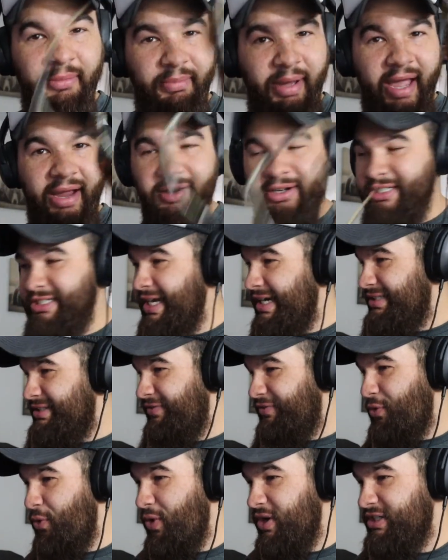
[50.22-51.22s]
Banger Shades,
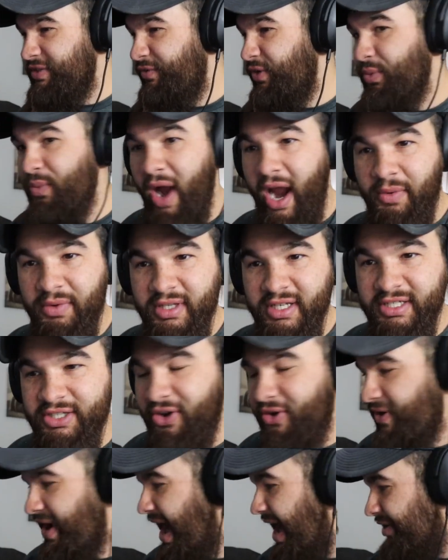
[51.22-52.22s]
of course, if we rock with the
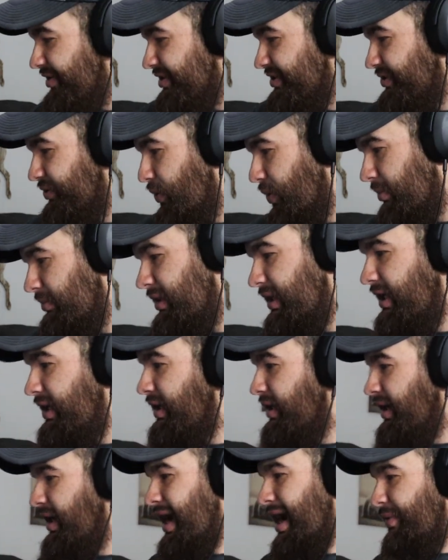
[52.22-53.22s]
song. Haters, normally
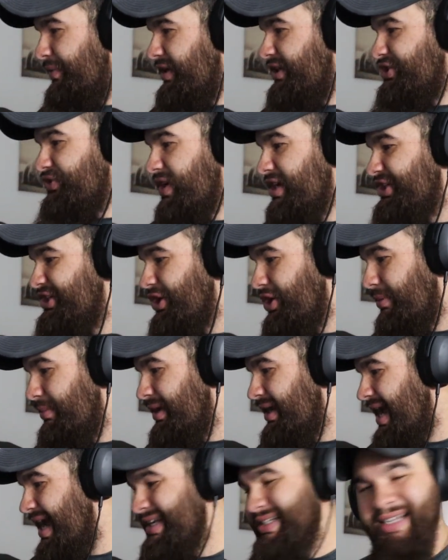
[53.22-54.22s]
I would address y'all,
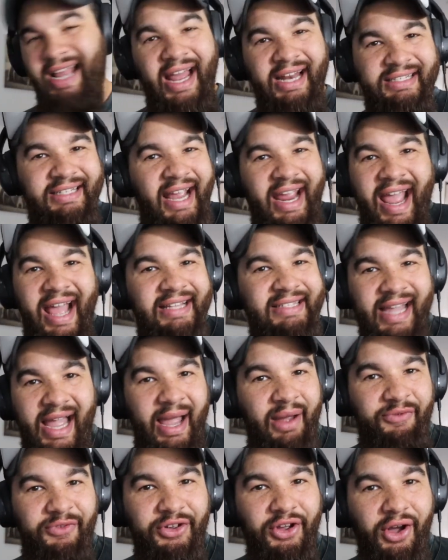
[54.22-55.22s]
but I just, I just ain't had
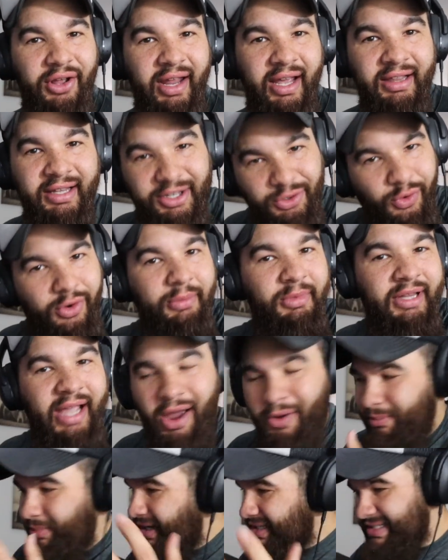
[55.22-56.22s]
time for y'all lately. Normally
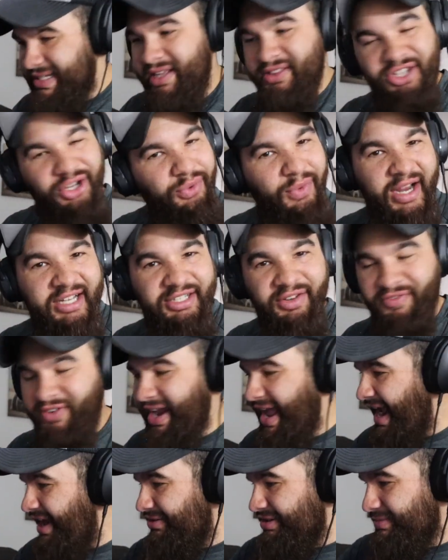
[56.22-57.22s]
I bust out the eraser for
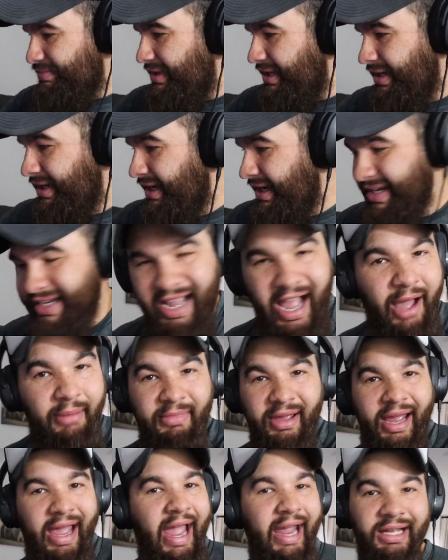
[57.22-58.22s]
the haters, but
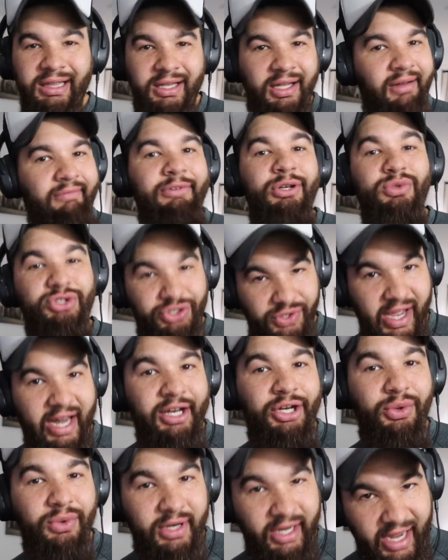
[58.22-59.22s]
comment, hate, love, do what you got
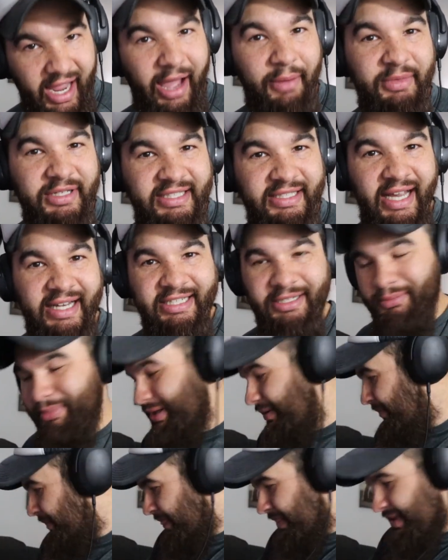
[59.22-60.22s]
to do in the comment section. But